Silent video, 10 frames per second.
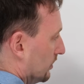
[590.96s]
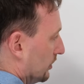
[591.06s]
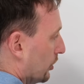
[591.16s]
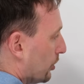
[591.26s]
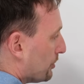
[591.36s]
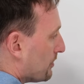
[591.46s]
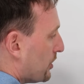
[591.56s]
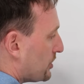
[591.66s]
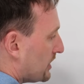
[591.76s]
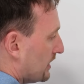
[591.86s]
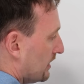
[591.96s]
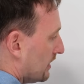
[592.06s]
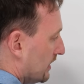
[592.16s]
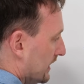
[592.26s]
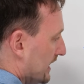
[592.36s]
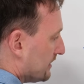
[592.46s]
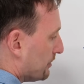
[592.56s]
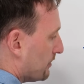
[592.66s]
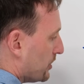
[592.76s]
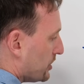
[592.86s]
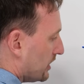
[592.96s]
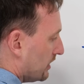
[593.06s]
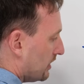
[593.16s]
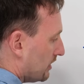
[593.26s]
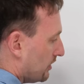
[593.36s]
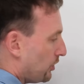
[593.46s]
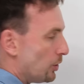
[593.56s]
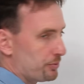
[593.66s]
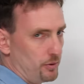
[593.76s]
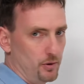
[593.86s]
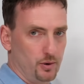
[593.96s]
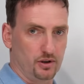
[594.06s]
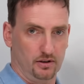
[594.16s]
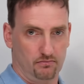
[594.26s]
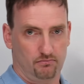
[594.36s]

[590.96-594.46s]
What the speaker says: no promotion, yes promotion, no promotion.